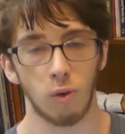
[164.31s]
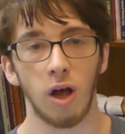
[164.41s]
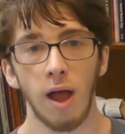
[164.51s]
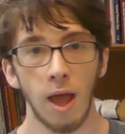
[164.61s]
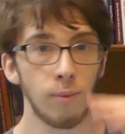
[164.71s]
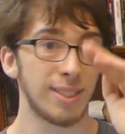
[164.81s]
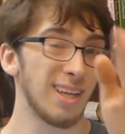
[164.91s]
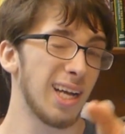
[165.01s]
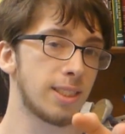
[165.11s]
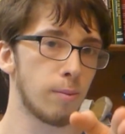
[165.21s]
Well, we
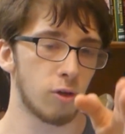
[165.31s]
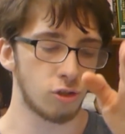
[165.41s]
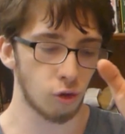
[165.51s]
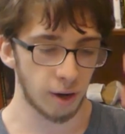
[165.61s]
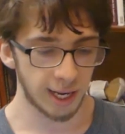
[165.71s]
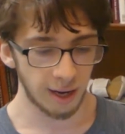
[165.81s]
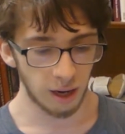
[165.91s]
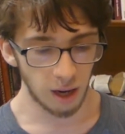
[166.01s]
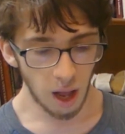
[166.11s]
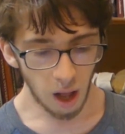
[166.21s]
saw a similar story
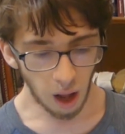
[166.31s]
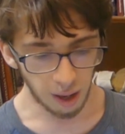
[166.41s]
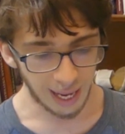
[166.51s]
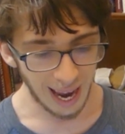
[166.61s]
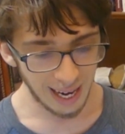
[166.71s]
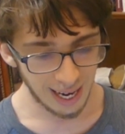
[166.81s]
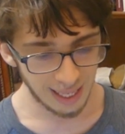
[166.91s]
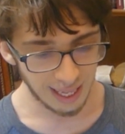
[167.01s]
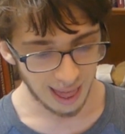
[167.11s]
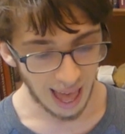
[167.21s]
here. I'll get
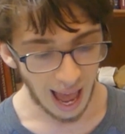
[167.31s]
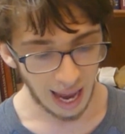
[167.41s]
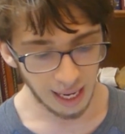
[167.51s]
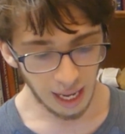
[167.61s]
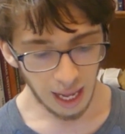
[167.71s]
into that.